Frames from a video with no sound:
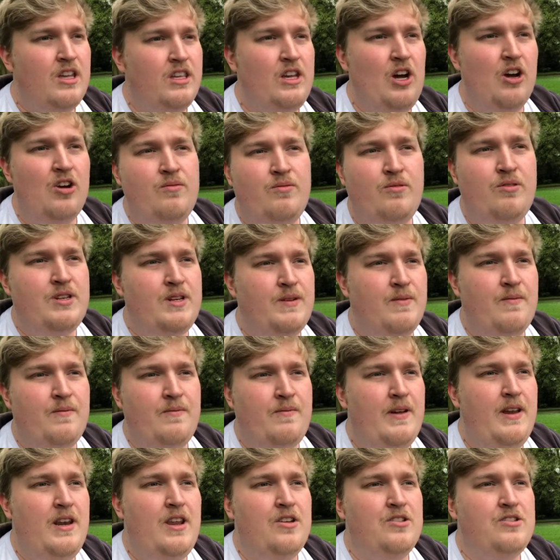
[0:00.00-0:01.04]
going through different
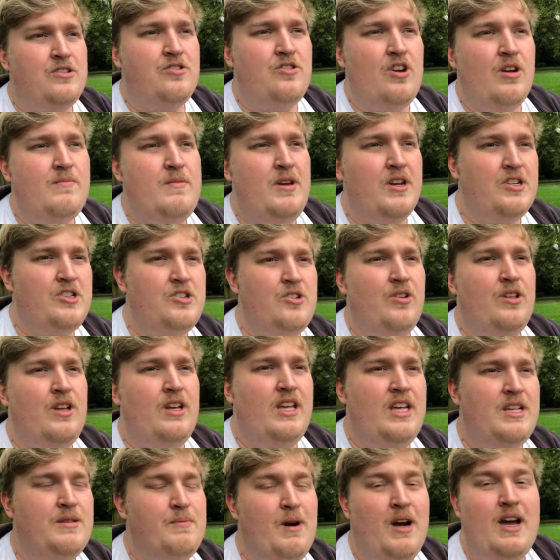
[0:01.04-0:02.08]
videos to try and make sure
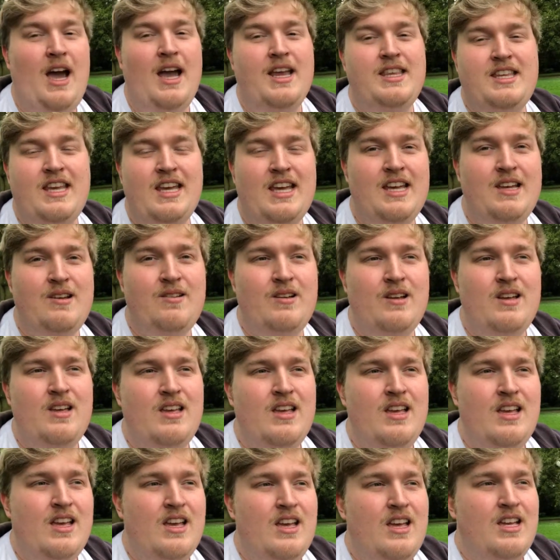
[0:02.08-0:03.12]
that, is my idea
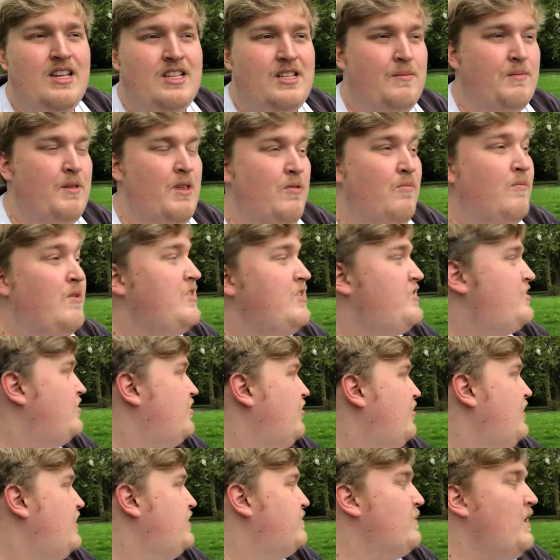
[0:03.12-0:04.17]
something
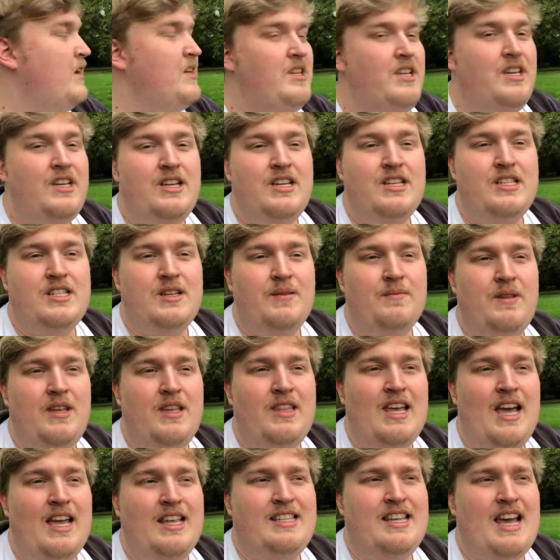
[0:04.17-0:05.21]
original? Is my idea something
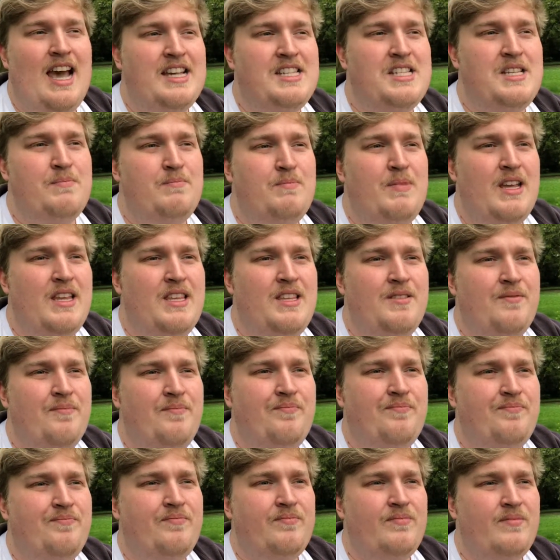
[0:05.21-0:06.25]
that hasn't been
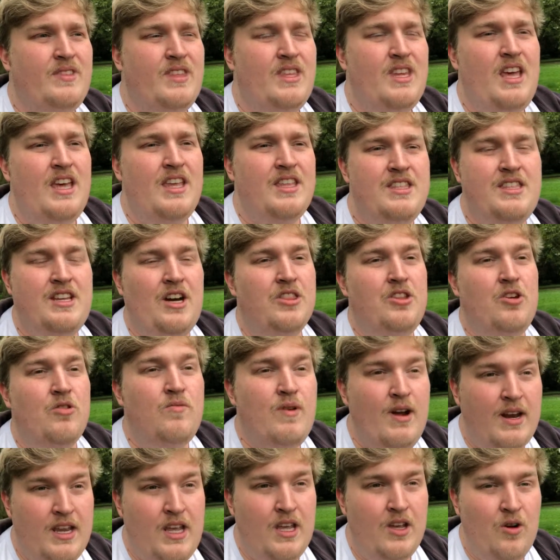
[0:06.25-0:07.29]
done
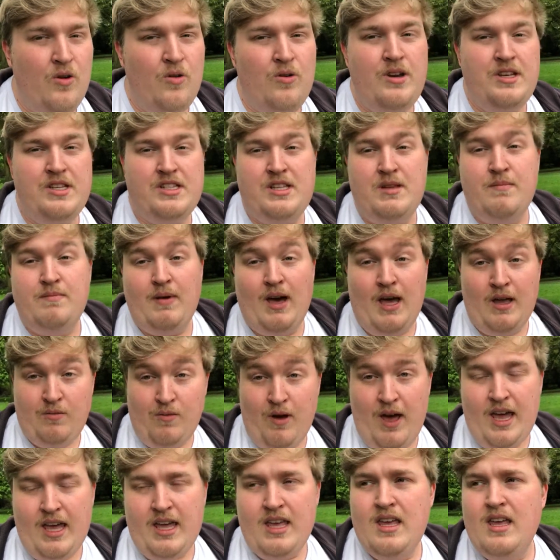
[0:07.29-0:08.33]
already, or at least in my
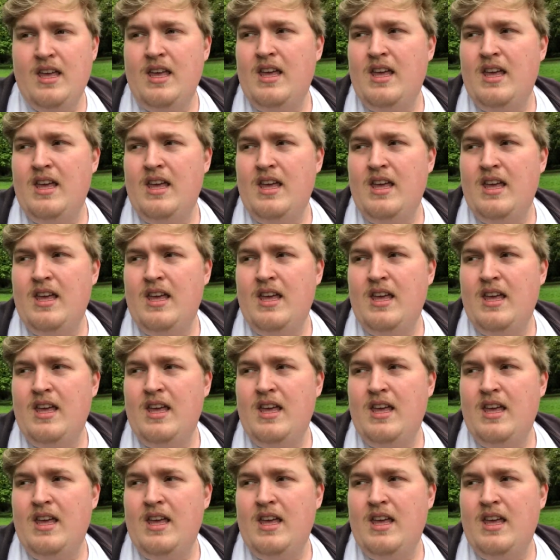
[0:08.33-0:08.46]
way?